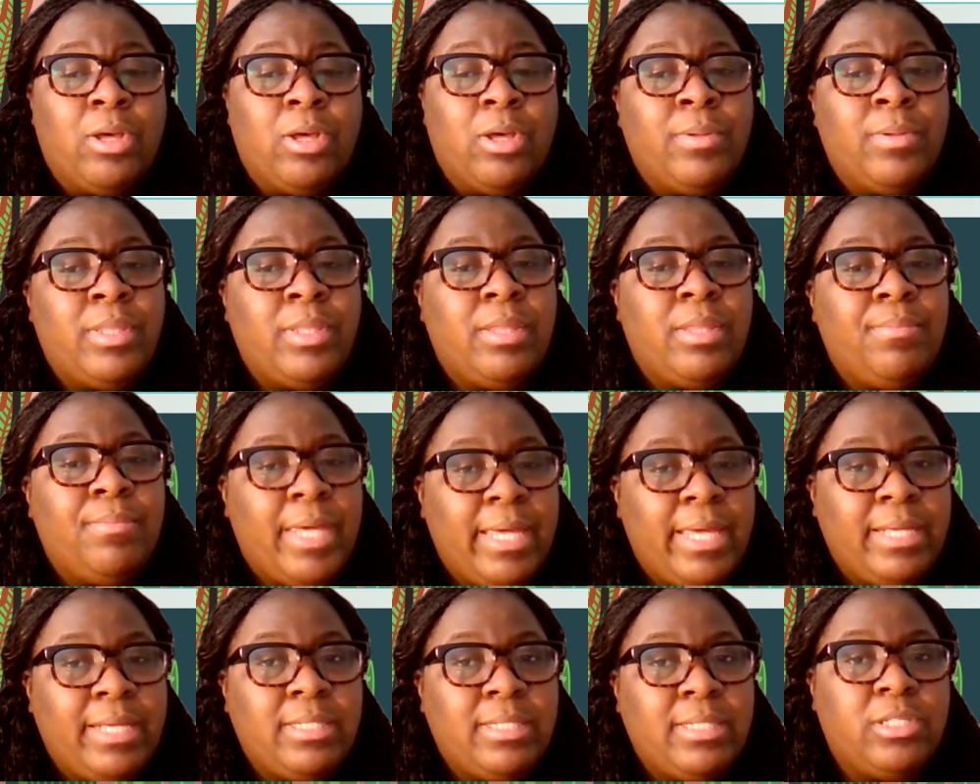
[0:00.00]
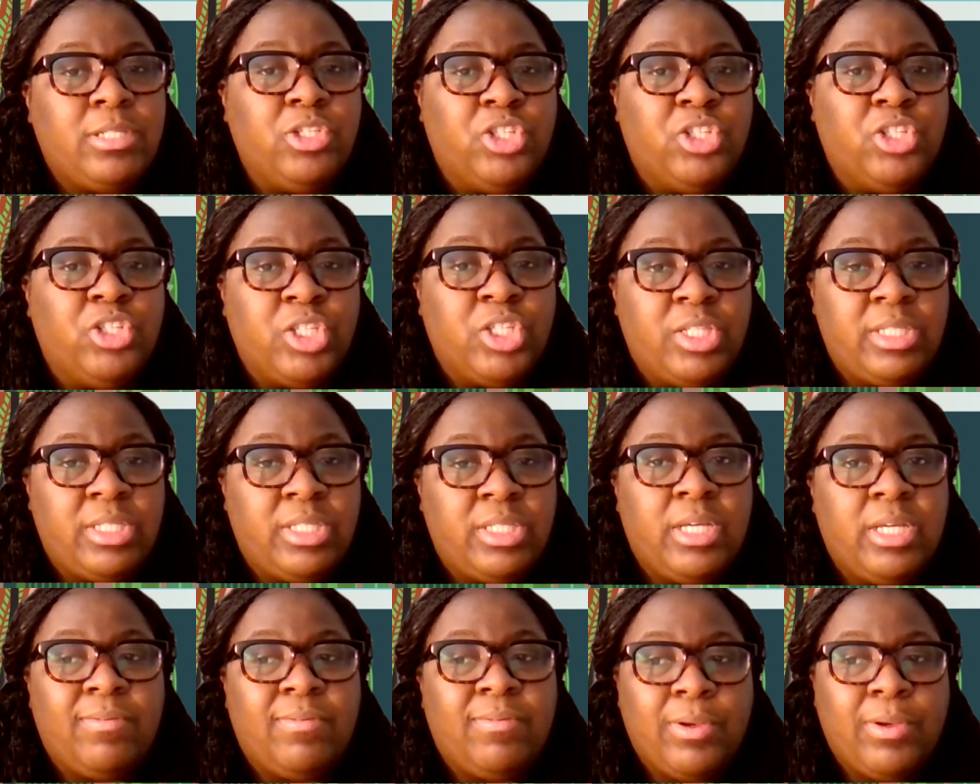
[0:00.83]
I go with the base
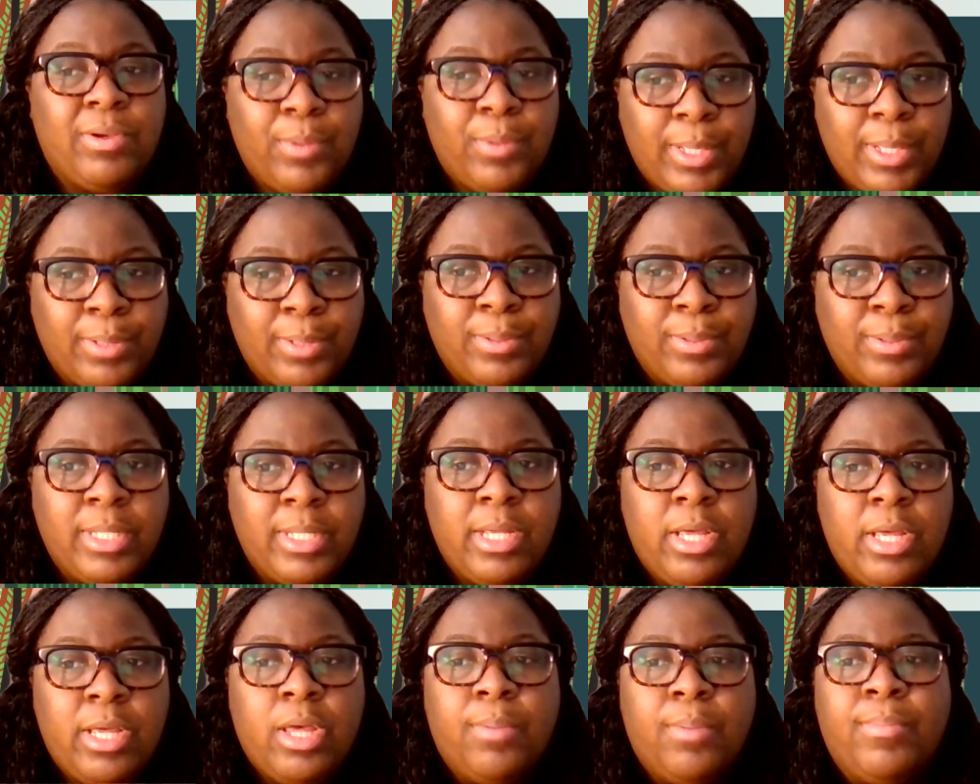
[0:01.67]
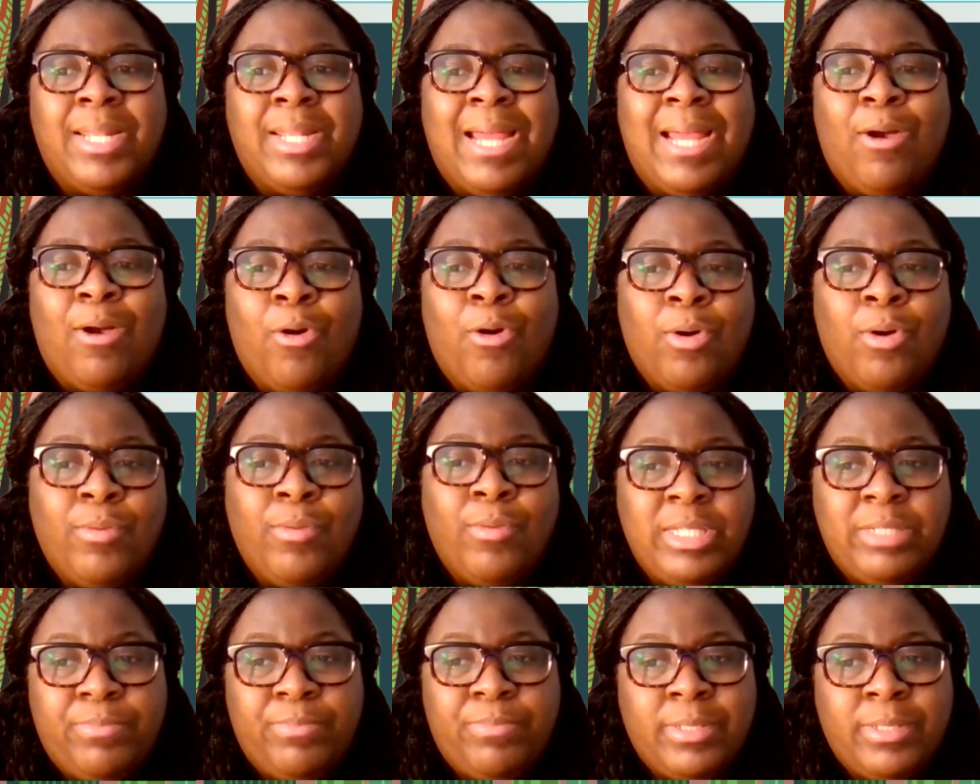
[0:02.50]
just to give a quote, but I
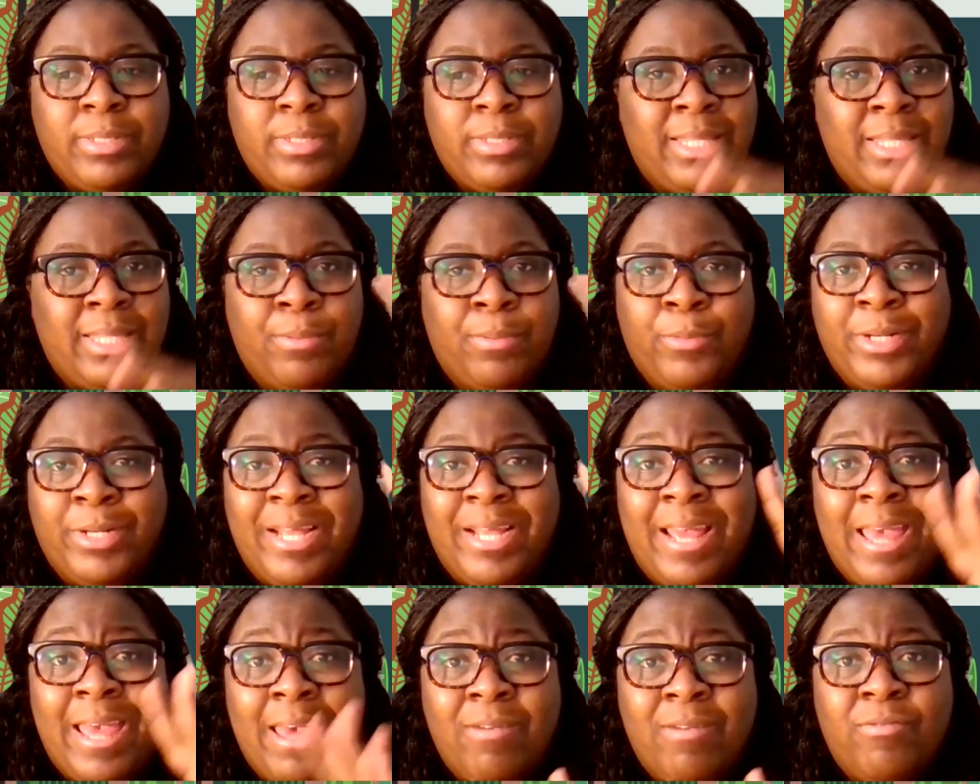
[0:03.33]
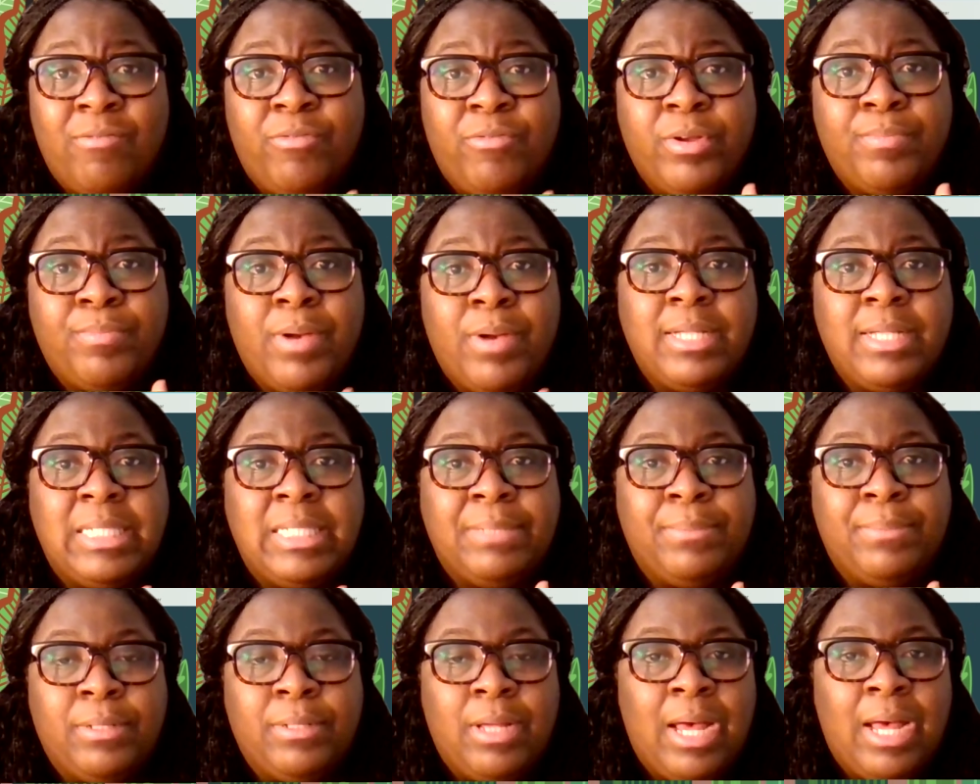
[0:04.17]
always present them with every
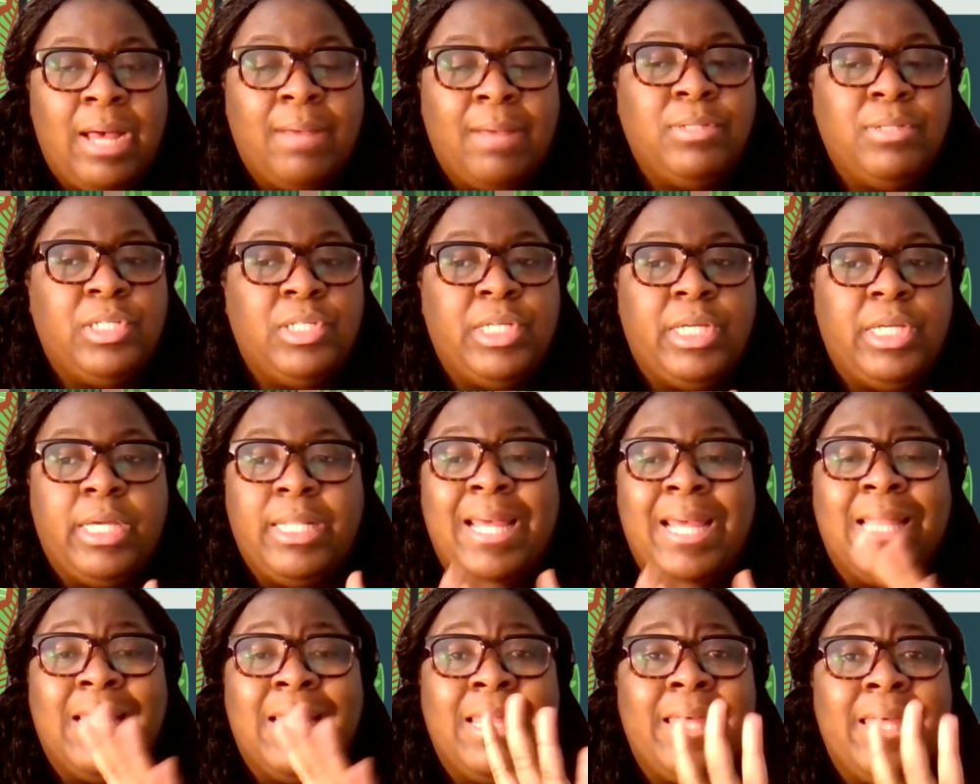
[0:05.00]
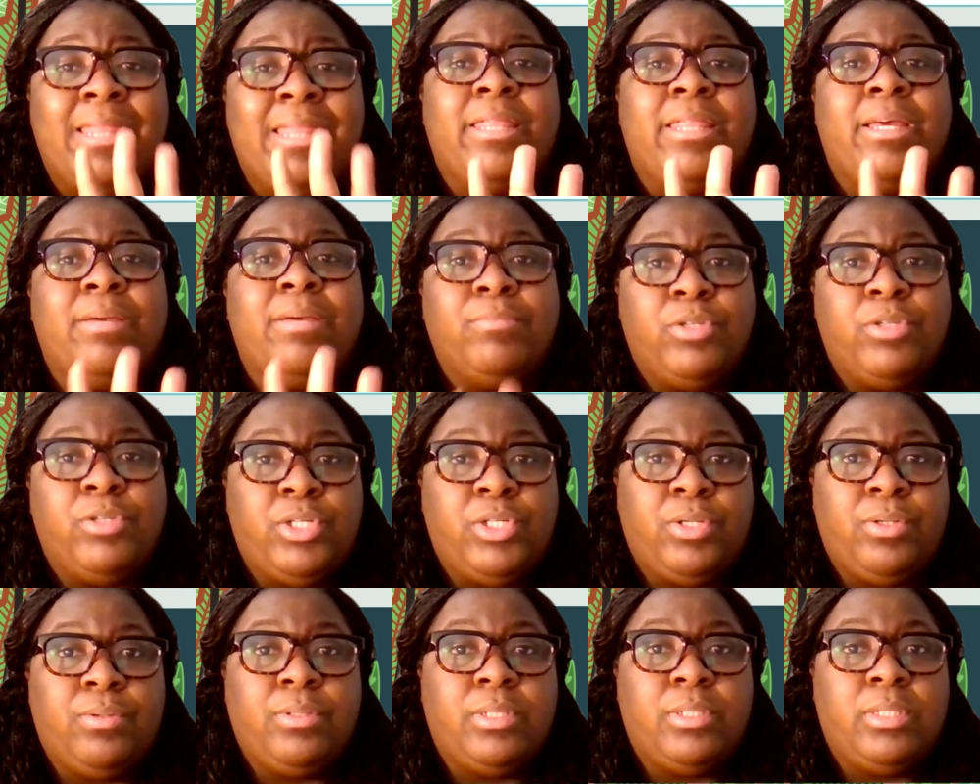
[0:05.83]
possible option and let
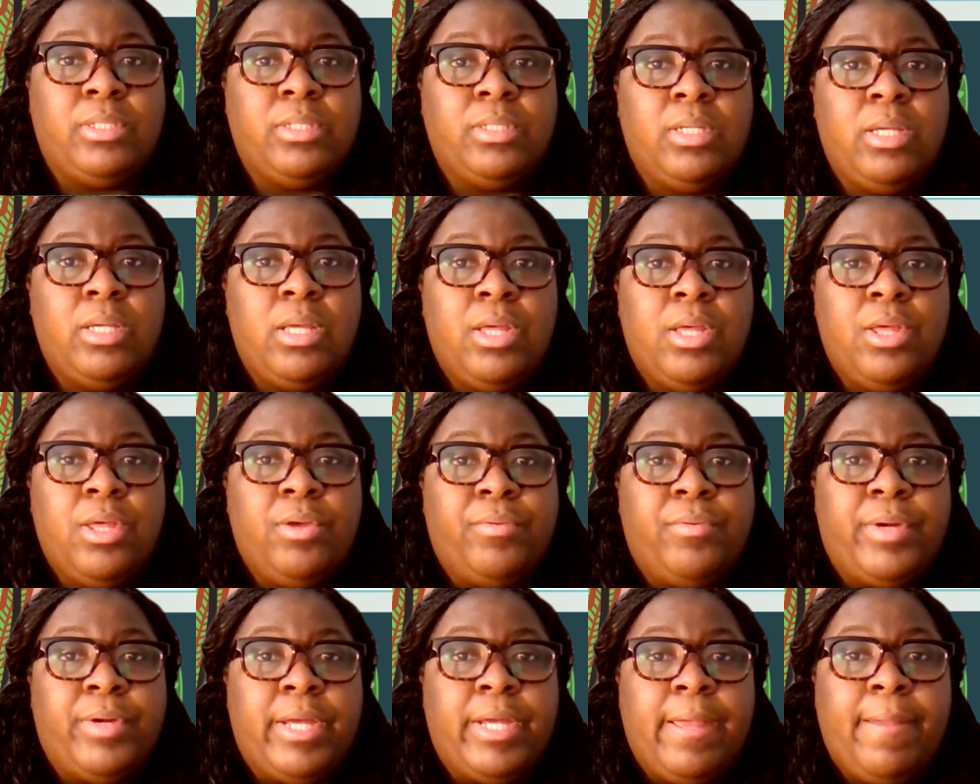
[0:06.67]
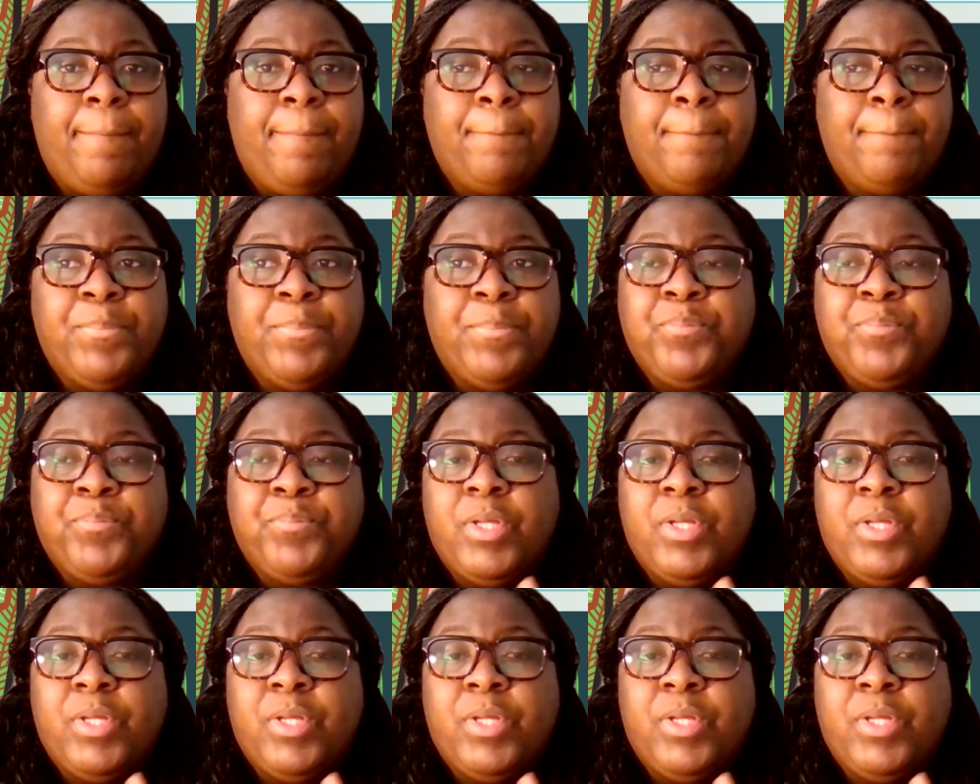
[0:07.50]
them choose, right?